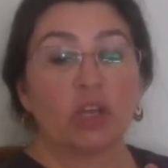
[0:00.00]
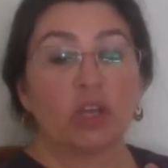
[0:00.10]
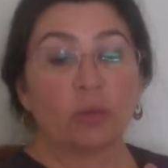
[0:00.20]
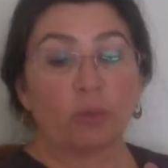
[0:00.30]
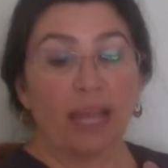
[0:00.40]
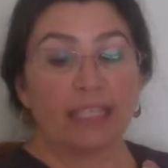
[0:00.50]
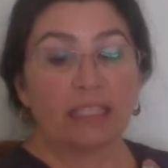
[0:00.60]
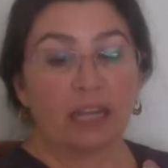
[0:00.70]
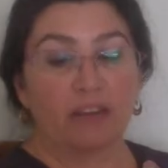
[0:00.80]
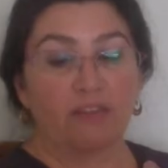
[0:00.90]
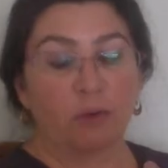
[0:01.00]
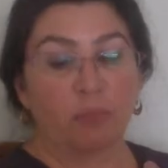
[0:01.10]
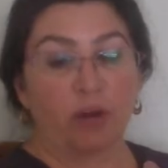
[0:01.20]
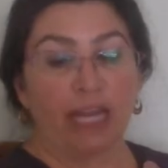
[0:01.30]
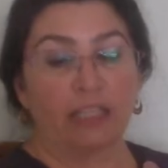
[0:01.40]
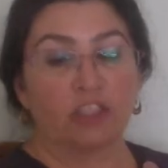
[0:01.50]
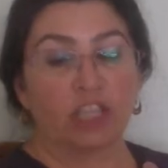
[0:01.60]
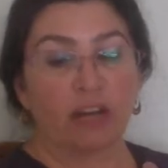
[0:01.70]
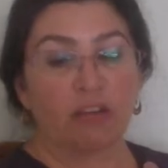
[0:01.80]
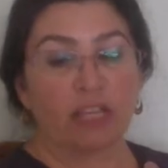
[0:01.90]
Your right side of your brain
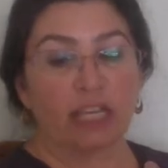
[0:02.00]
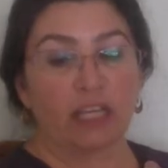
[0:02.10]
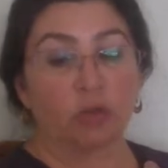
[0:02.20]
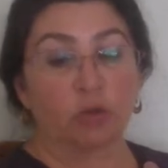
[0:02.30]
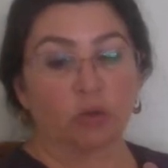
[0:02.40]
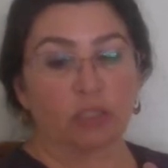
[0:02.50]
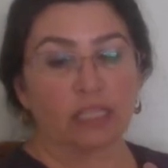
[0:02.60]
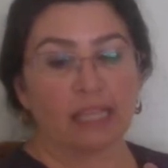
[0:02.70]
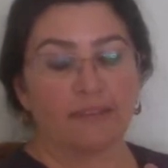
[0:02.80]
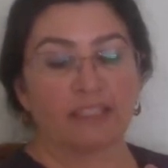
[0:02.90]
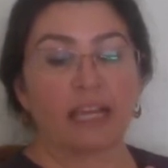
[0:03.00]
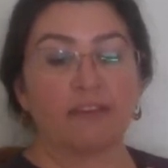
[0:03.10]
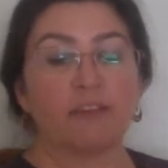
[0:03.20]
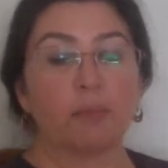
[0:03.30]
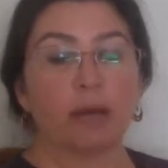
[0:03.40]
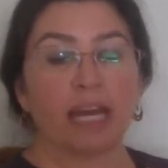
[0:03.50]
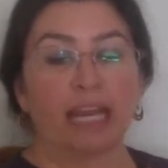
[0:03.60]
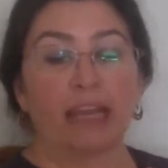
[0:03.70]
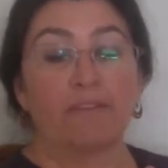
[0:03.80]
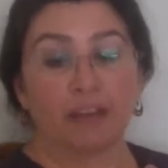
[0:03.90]
generally controls the left side of your
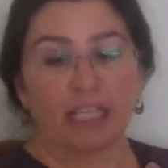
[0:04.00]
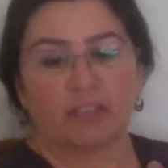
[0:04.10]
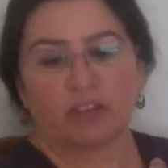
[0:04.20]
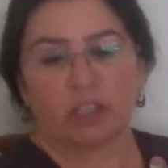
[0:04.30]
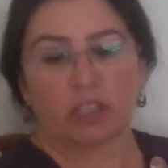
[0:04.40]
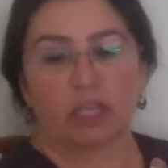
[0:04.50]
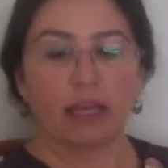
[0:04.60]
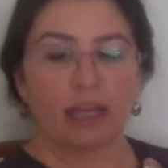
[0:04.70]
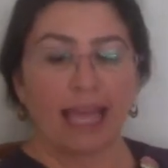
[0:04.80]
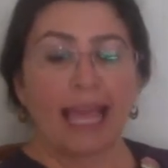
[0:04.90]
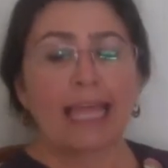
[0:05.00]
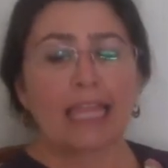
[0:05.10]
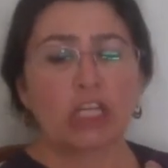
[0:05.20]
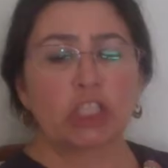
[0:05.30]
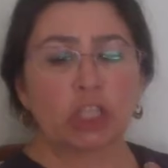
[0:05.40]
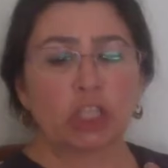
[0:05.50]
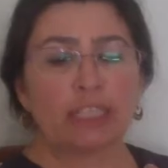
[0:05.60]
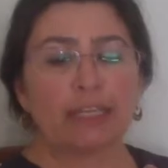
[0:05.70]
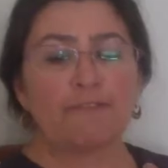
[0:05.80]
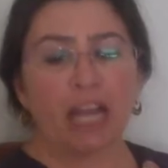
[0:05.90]
body and vice versa. There are certain
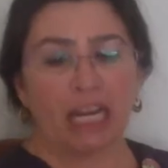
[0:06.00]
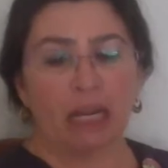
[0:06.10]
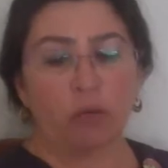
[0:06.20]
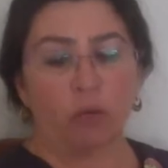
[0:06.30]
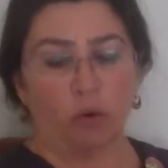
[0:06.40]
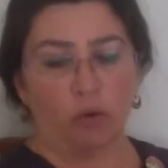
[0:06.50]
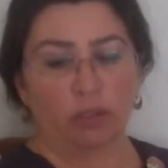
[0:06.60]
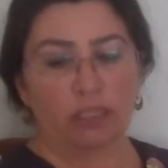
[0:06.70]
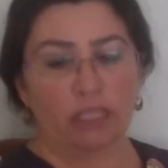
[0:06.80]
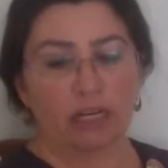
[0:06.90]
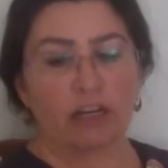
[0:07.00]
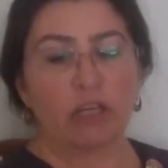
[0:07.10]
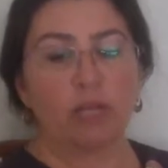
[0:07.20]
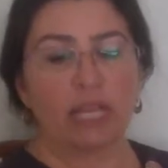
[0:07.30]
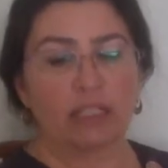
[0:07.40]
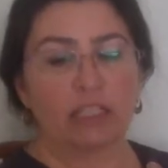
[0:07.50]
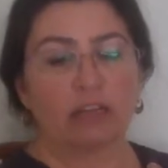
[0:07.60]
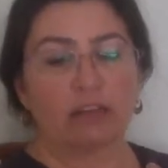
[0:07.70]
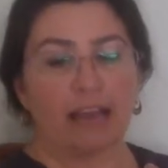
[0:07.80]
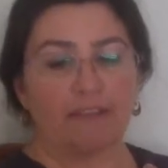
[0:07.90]
defining roles that are unique to
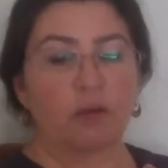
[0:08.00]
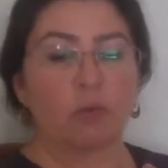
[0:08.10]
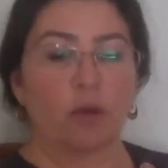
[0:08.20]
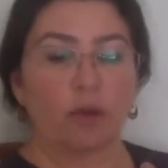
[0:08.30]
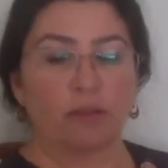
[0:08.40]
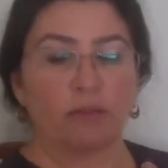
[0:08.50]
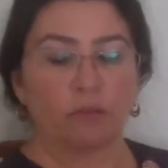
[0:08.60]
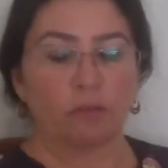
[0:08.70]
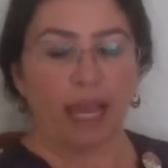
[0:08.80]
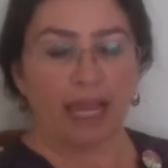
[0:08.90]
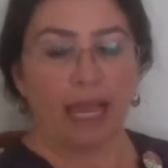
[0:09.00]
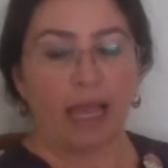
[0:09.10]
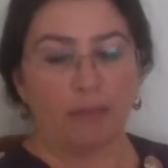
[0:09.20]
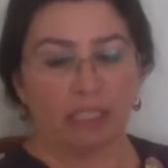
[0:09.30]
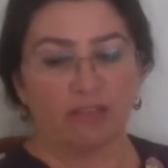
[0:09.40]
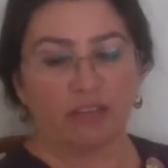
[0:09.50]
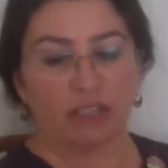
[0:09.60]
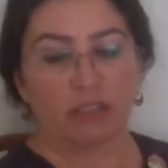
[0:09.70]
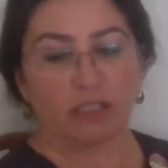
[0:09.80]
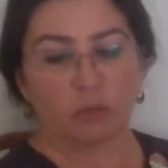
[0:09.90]
your left and right
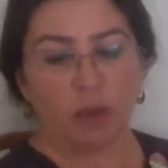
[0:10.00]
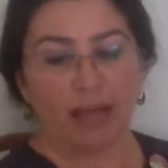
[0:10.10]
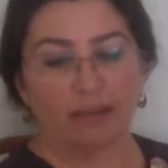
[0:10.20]
hemispheres as well,